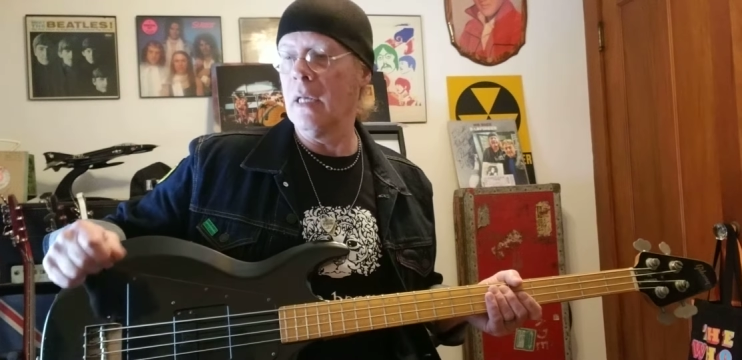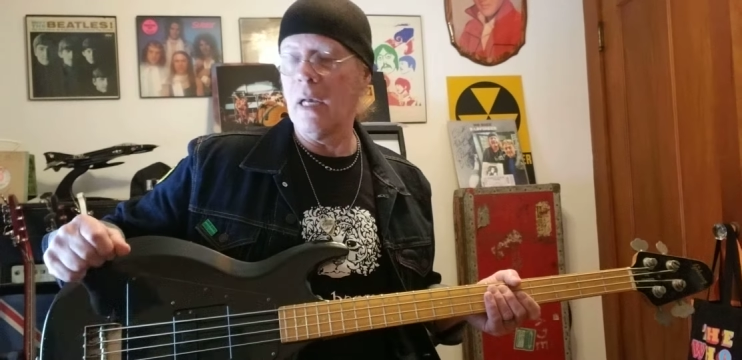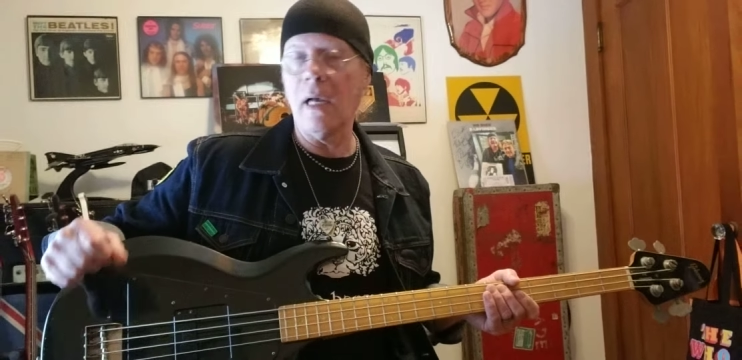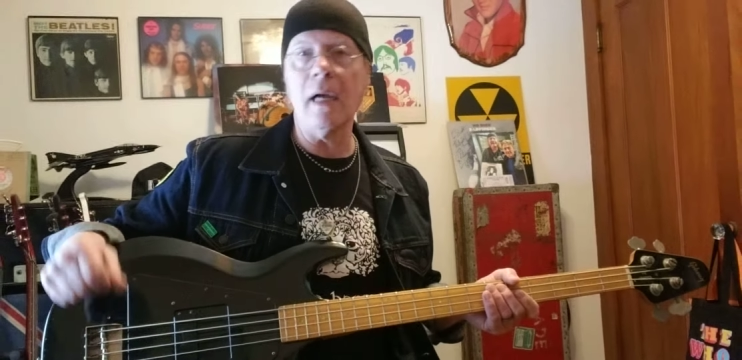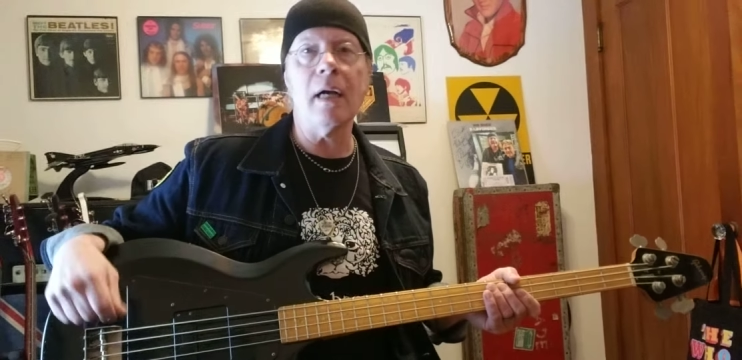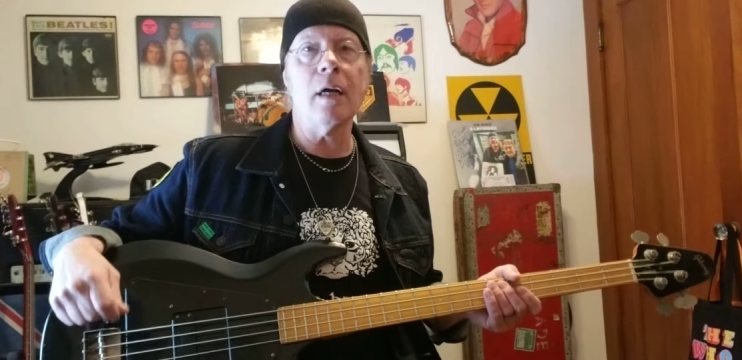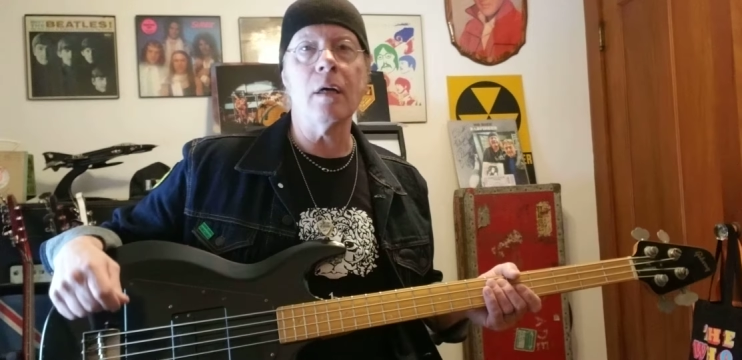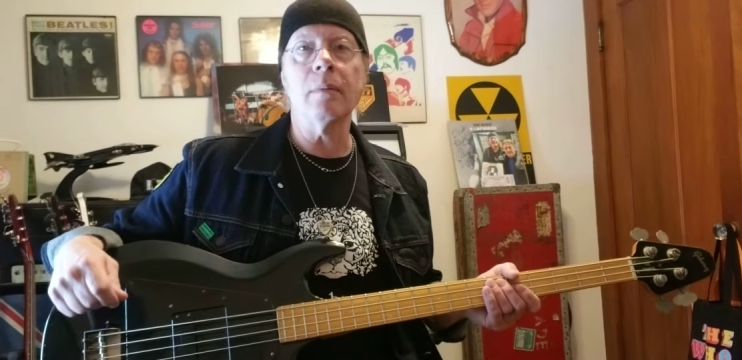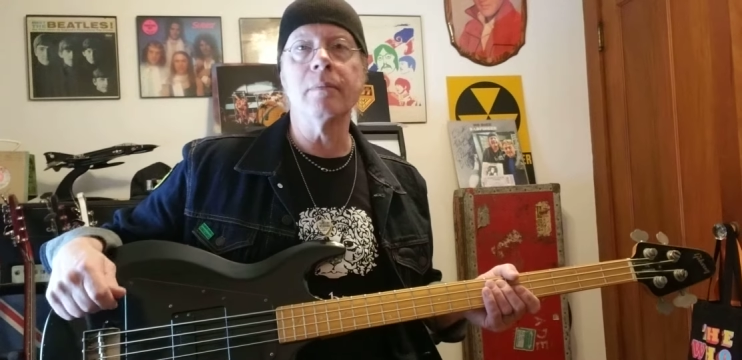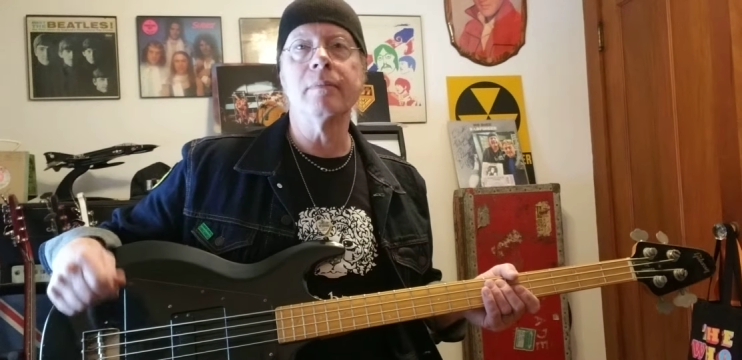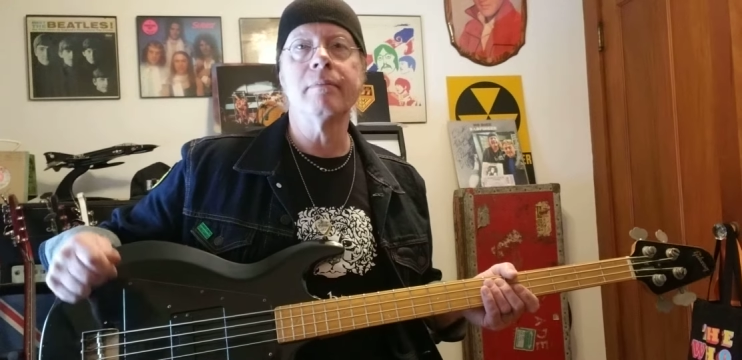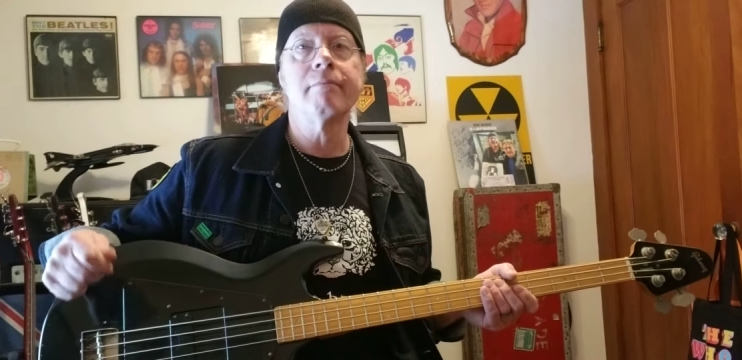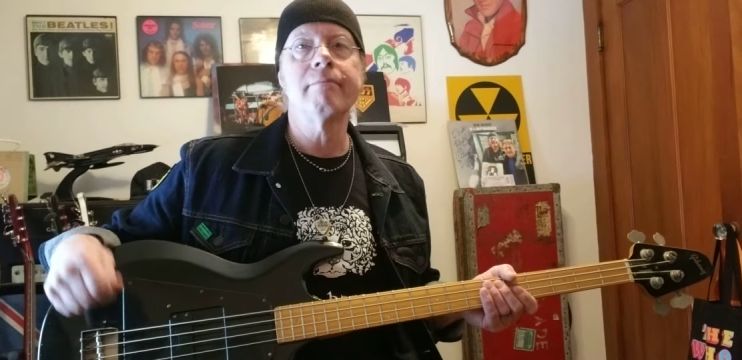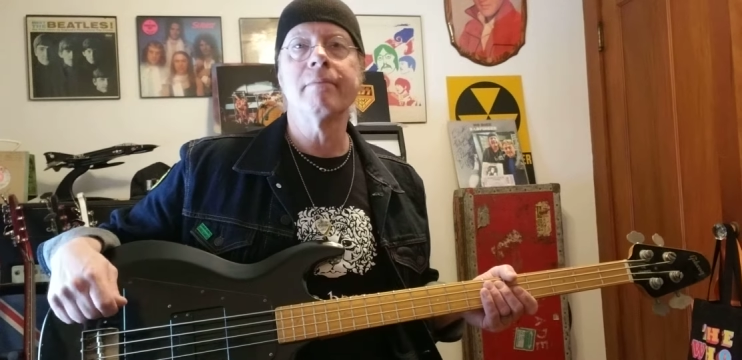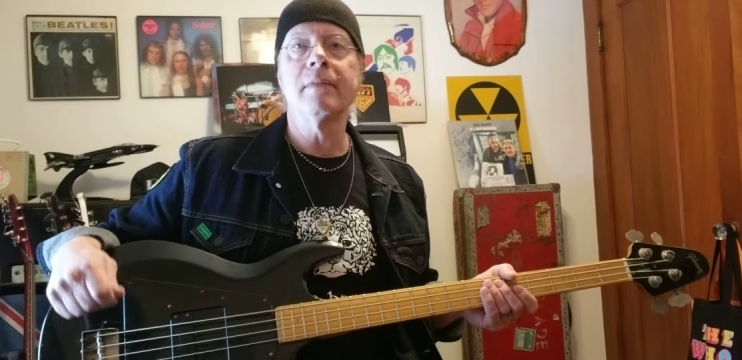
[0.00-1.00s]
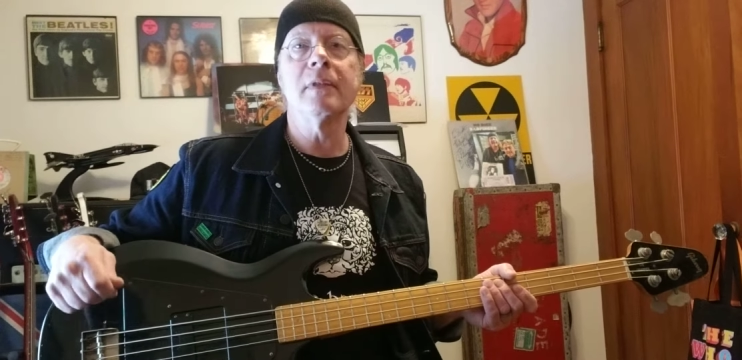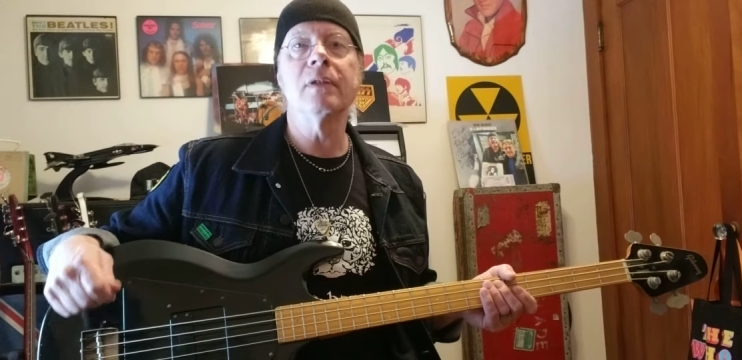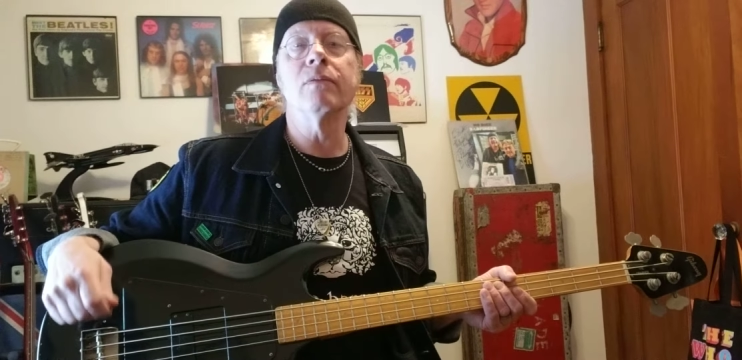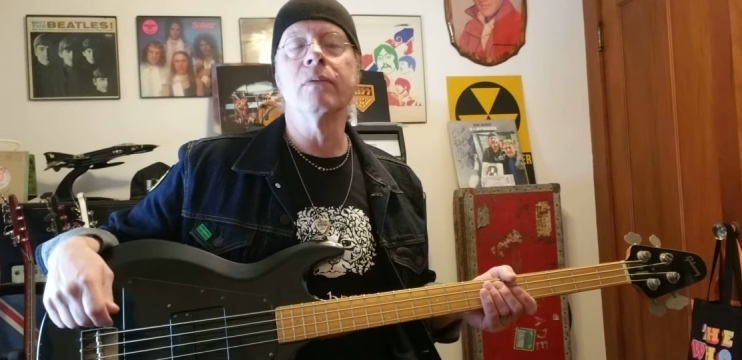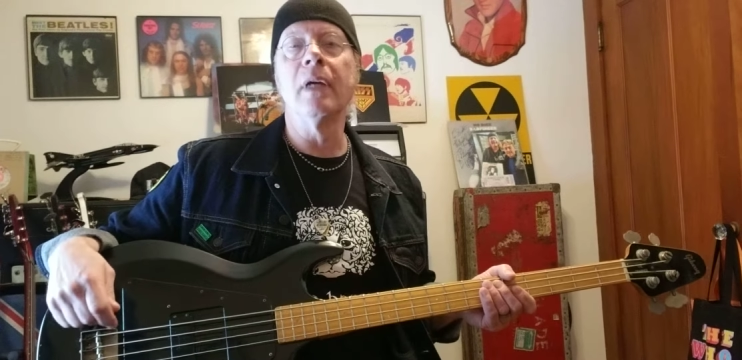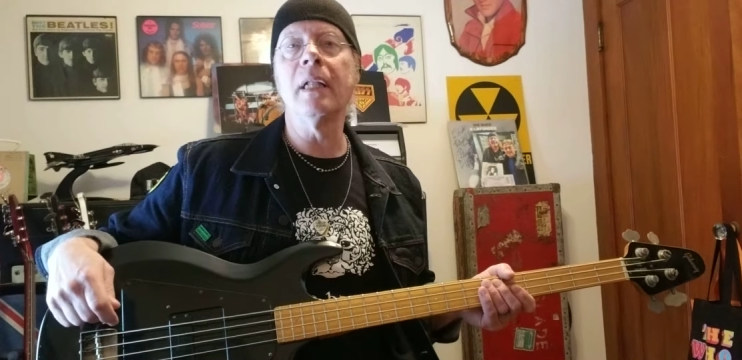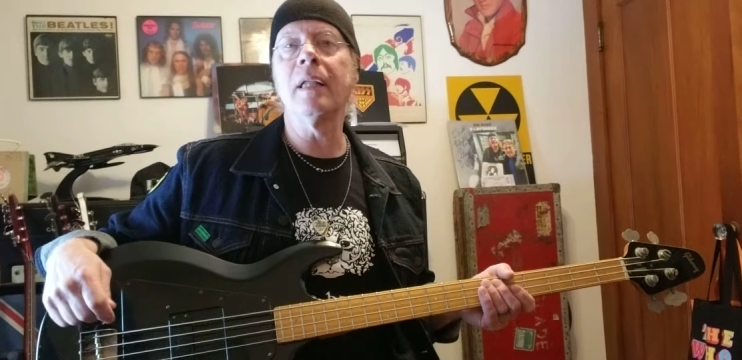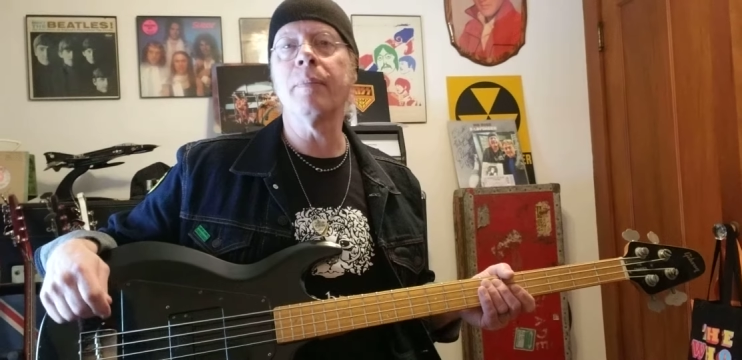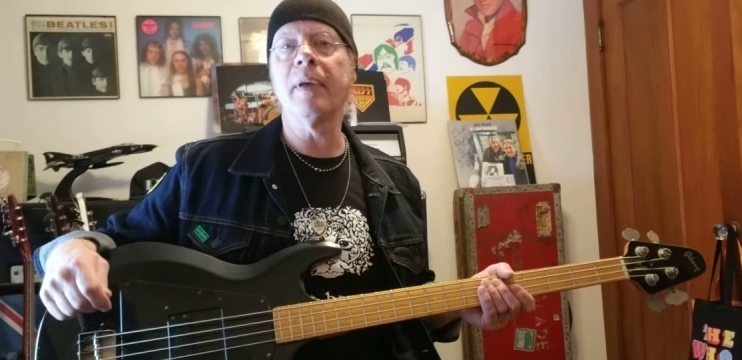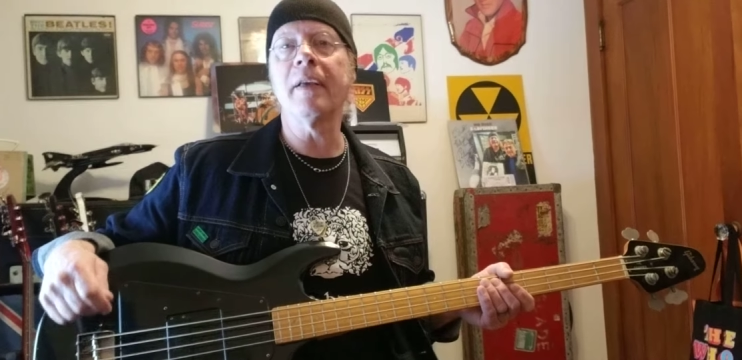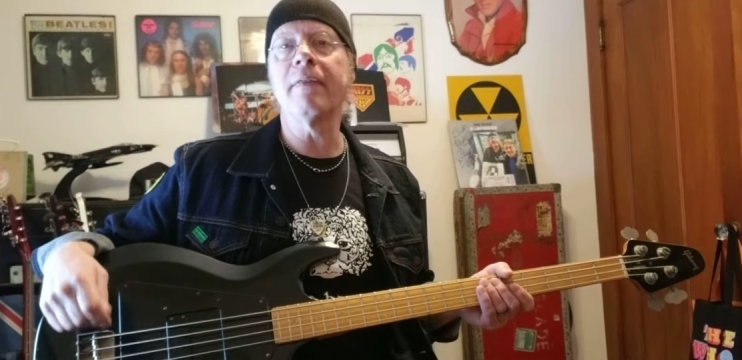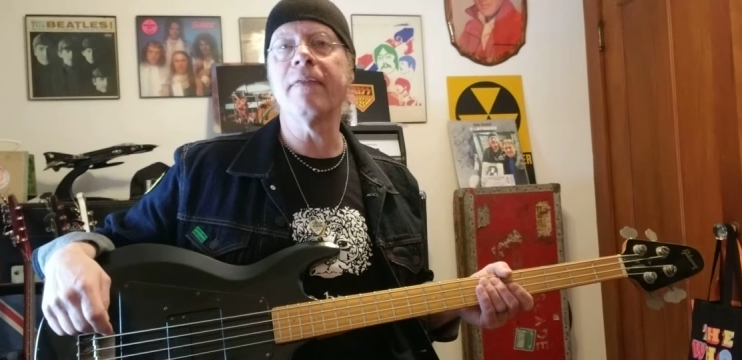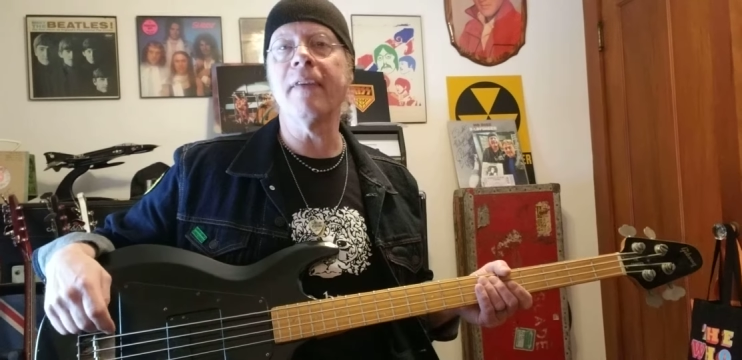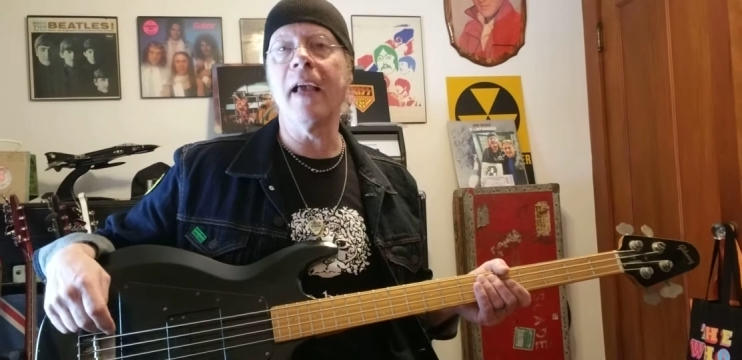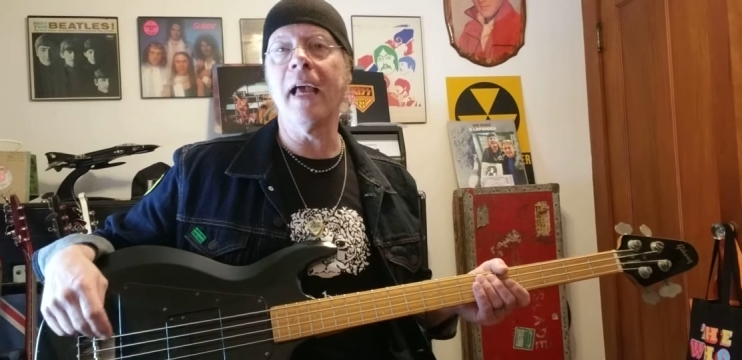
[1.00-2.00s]
Um, really
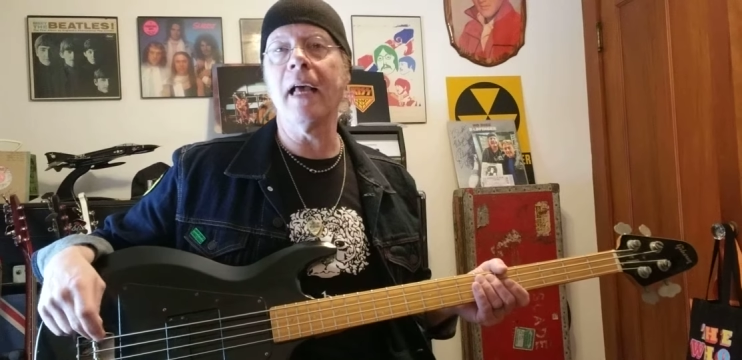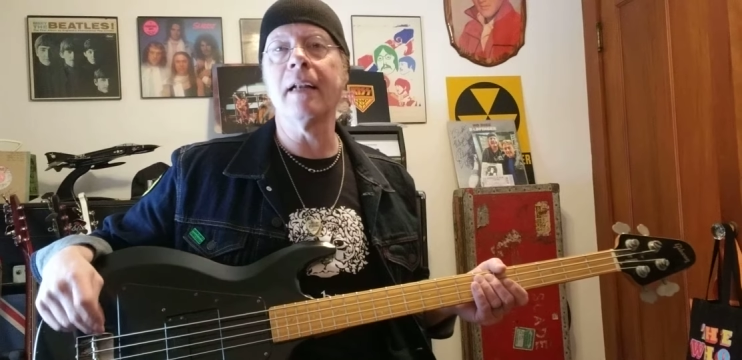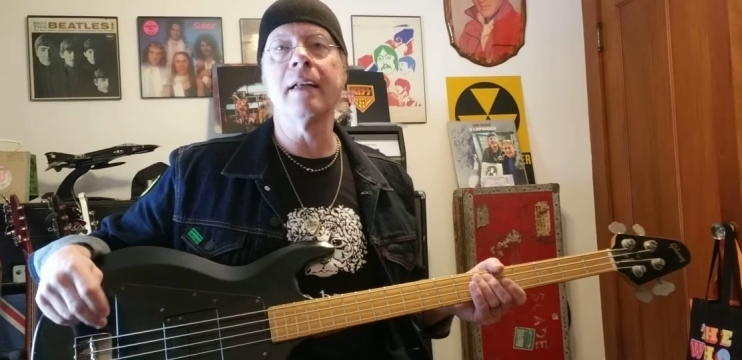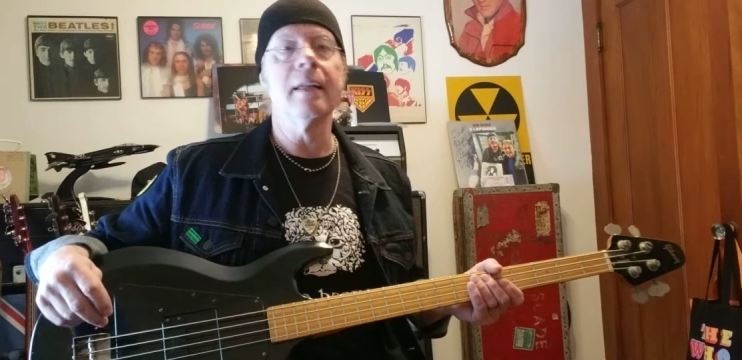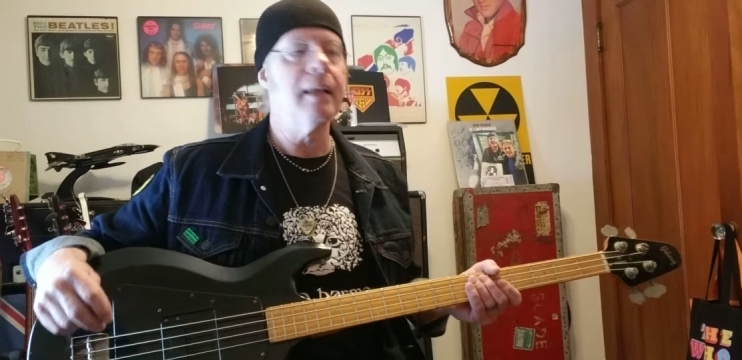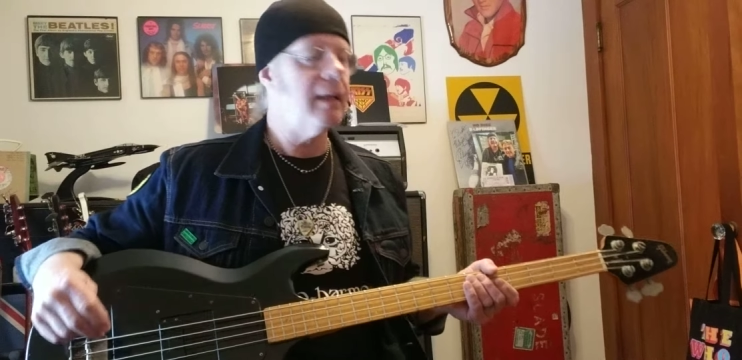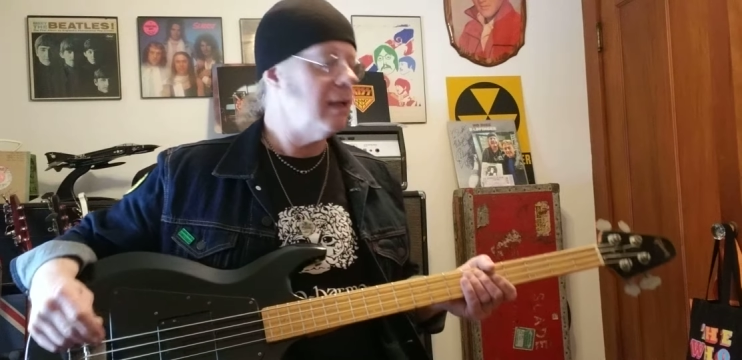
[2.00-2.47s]
big fan.